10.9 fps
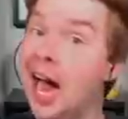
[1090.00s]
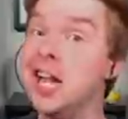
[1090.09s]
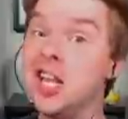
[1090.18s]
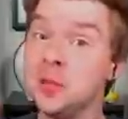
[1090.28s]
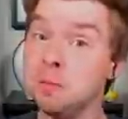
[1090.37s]

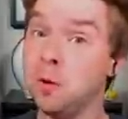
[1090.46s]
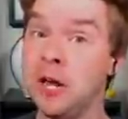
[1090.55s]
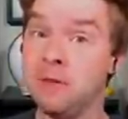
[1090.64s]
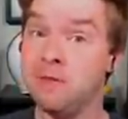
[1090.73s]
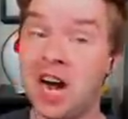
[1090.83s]
That is
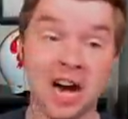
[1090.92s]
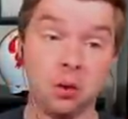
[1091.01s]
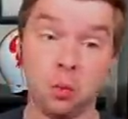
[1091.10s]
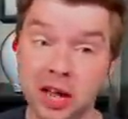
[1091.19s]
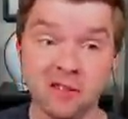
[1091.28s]
pretty
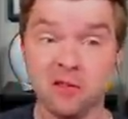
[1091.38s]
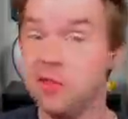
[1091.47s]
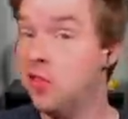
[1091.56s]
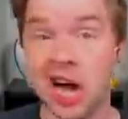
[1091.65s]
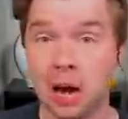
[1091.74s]
fine. We have
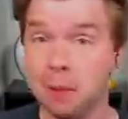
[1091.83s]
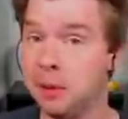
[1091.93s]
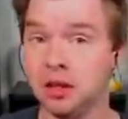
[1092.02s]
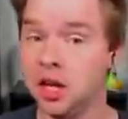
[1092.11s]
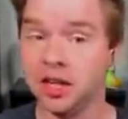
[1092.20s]
not
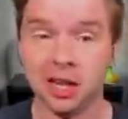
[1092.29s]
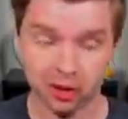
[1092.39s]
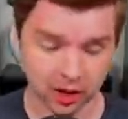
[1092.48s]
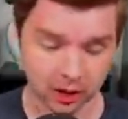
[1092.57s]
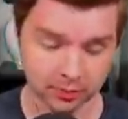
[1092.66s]
been lucky
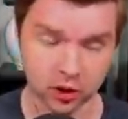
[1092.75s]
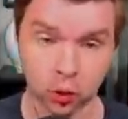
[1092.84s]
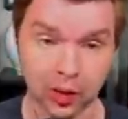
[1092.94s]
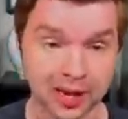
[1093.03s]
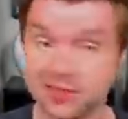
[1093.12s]
when it comes to
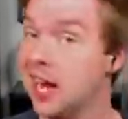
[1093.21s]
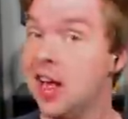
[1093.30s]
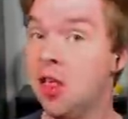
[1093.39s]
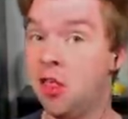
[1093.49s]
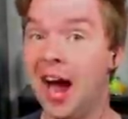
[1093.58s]
crits.
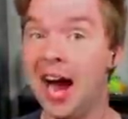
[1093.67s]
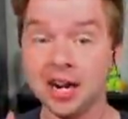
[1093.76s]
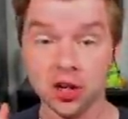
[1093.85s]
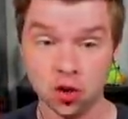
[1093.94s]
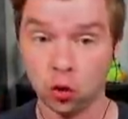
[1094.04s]

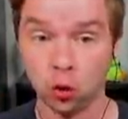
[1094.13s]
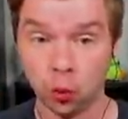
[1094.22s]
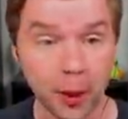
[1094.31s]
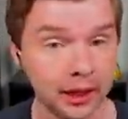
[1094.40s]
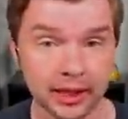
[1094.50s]
That is
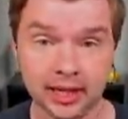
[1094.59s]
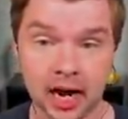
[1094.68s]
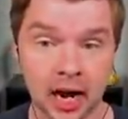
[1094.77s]
really